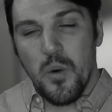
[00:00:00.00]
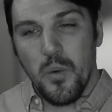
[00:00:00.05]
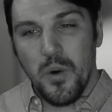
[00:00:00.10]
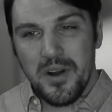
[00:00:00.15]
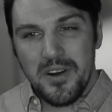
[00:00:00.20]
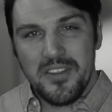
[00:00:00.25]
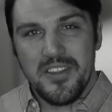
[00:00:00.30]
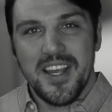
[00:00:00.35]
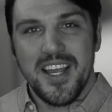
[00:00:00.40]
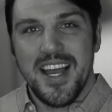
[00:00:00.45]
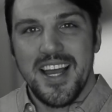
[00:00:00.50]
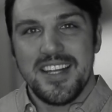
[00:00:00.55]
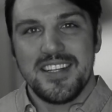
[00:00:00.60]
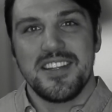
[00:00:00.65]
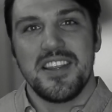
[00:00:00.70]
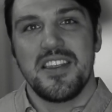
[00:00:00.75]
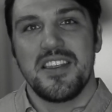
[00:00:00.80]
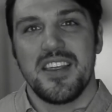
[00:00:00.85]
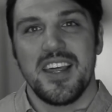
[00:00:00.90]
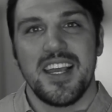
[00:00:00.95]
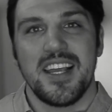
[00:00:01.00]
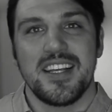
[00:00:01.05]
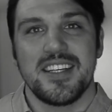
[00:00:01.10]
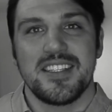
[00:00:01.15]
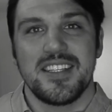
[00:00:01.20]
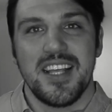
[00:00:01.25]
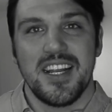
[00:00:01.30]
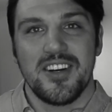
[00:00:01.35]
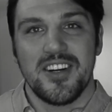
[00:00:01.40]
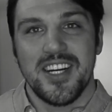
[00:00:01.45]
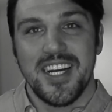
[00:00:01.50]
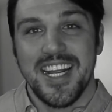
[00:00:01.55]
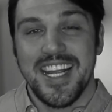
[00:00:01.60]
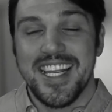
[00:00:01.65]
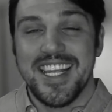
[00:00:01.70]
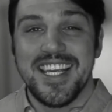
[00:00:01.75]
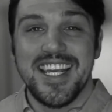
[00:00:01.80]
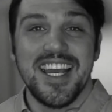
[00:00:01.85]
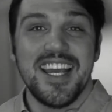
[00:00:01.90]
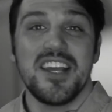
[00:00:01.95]
what are the kinds of things that are going to
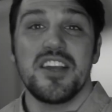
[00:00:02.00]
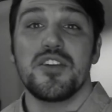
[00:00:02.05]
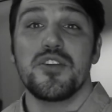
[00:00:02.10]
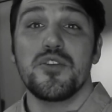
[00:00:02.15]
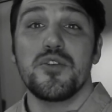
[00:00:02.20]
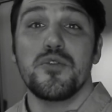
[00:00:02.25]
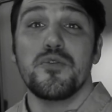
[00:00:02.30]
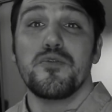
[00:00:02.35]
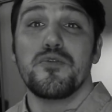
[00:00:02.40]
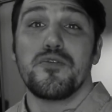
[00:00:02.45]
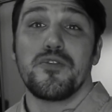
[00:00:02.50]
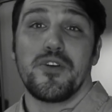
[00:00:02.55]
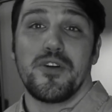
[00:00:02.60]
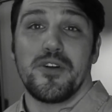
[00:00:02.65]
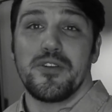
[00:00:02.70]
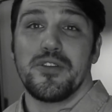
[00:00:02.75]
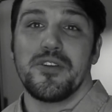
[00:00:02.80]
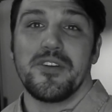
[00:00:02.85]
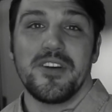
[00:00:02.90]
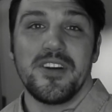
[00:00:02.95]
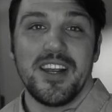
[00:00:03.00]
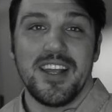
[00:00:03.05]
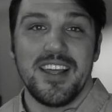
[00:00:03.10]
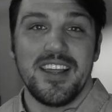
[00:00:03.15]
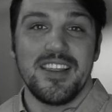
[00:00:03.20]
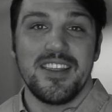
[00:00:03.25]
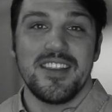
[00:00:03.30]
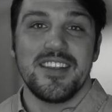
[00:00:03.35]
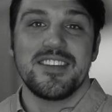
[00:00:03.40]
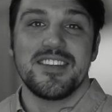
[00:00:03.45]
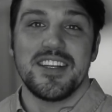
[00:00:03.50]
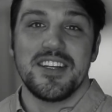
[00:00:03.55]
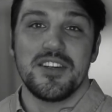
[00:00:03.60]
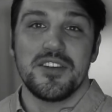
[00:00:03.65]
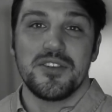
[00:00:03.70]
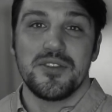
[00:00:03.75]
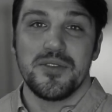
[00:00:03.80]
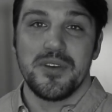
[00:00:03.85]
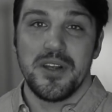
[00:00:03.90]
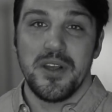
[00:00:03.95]
get you further in this
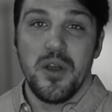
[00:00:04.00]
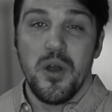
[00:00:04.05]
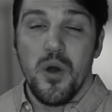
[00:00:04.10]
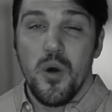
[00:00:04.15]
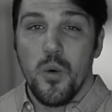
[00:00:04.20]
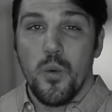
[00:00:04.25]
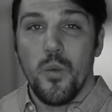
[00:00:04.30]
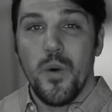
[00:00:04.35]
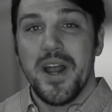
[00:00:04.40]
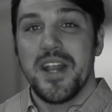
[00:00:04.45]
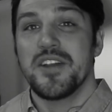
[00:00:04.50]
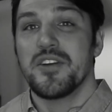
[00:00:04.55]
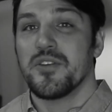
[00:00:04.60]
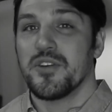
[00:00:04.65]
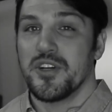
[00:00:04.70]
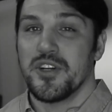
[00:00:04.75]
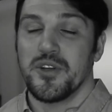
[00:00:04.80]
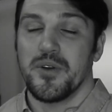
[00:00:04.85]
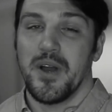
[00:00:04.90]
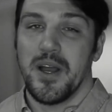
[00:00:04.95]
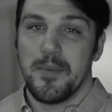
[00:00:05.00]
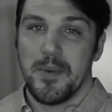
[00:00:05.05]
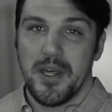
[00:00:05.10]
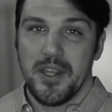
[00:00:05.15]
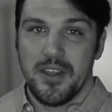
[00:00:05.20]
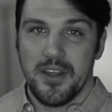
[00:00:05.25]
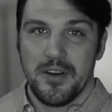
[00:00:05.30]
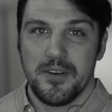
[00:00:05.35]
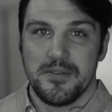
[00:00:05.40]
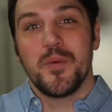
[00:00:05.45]
industry when you're a new MLO?